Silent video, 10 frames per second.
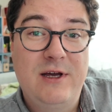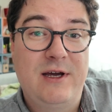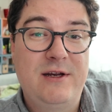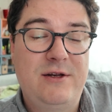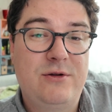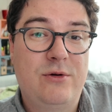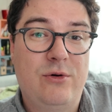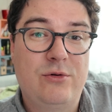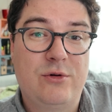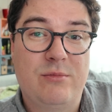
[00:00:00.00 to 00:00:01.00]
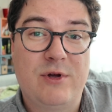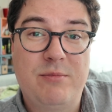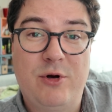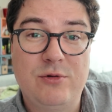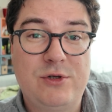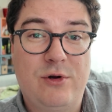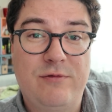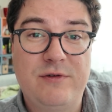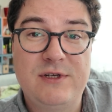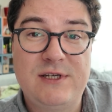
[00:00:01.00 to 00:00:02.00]
I need to go to my post
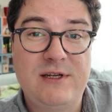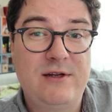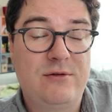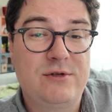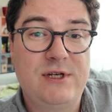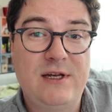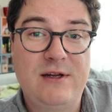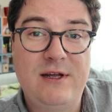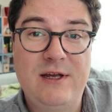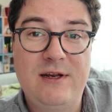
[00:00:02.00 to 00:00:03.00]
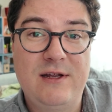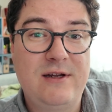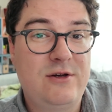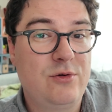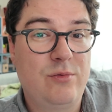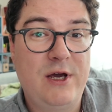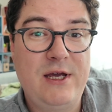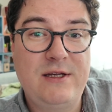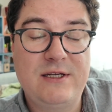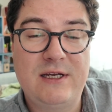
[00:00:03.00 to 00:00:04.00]
office, I need to send it in, I need to wait.